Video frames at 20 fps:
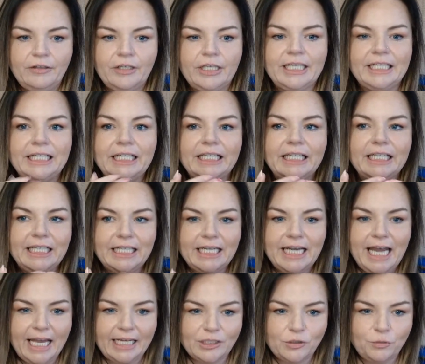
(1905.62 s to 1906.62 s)
can
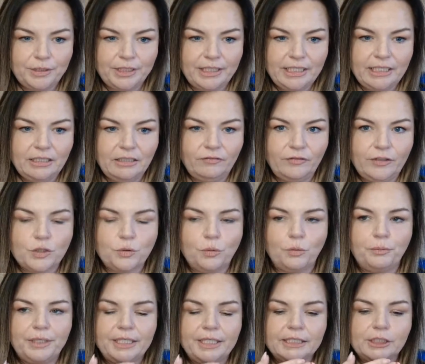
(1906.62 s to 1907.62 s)
connect with the
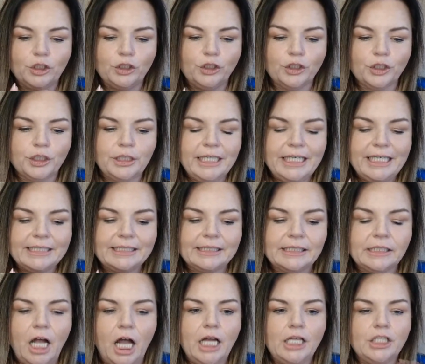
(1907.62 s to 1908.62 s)
individual, because learning is
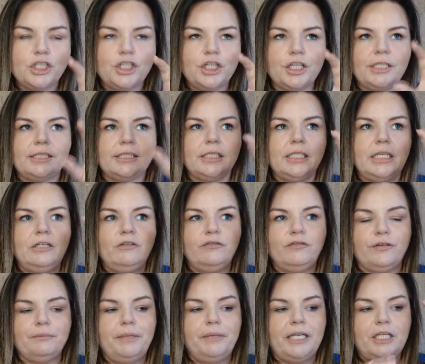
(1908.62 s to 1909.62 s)
not just
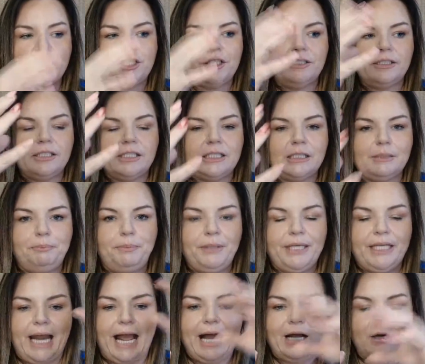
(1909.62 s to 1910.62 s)
information
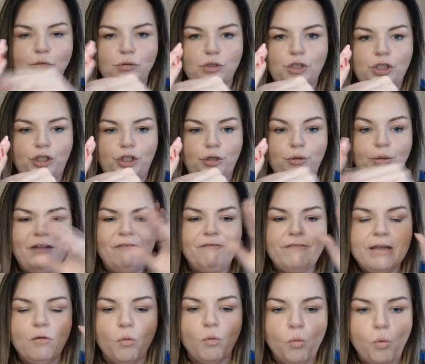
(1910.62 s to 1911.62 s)
spit out to you. If
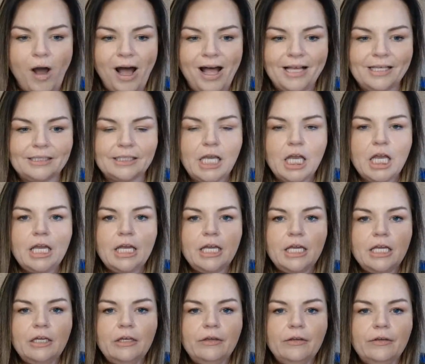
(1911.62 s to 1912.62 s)
it was,
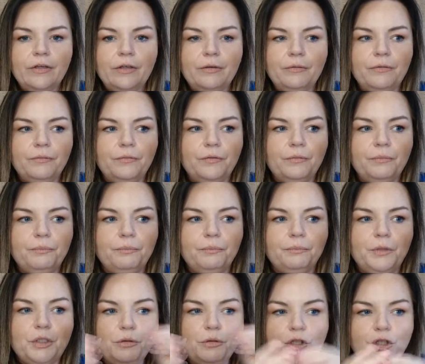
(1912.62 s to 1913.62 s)

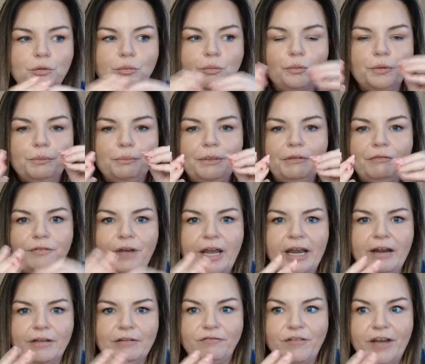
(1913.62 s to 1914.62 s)
YouTube would be
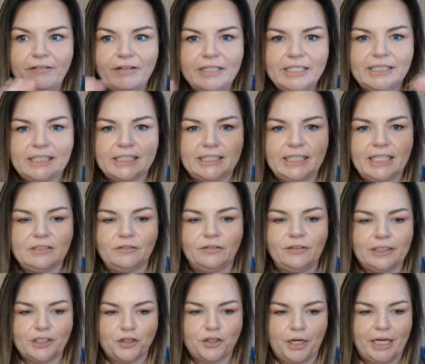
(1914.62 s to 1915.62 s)
very, very
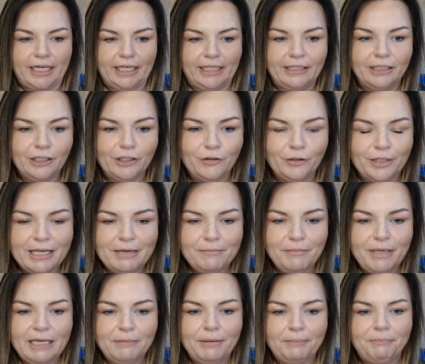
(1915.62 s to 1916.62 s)
successful at training. You know what I
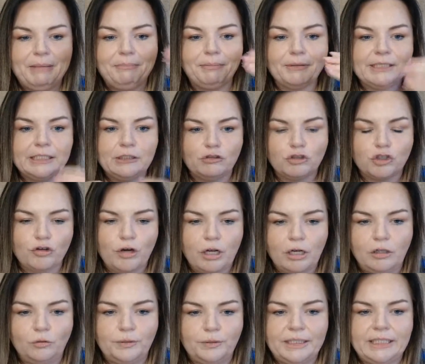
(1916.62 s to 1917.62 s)
mean? But people still
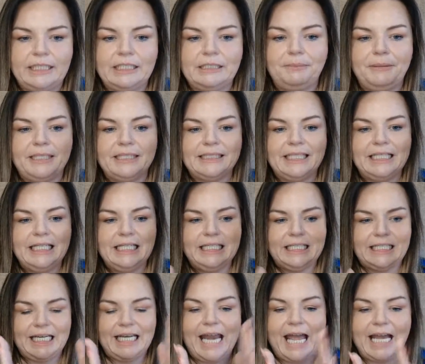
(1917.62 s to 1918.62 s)
struggle with things because they
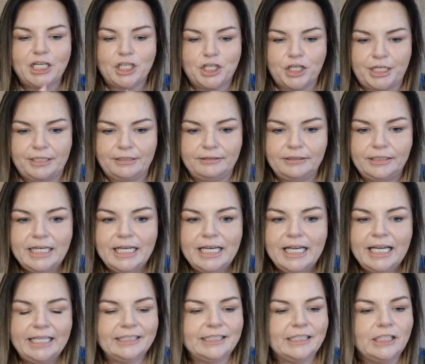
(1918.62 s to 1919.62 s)
need connection.
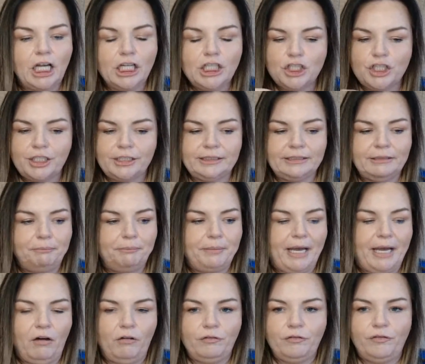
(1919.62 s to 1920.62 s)
It's not just
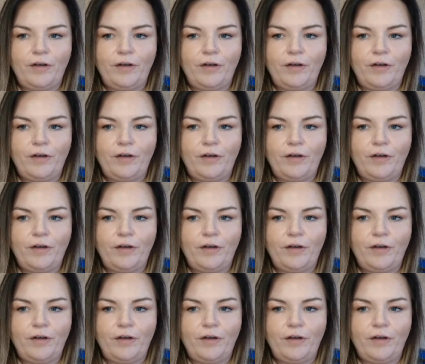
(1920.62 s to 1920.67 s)
about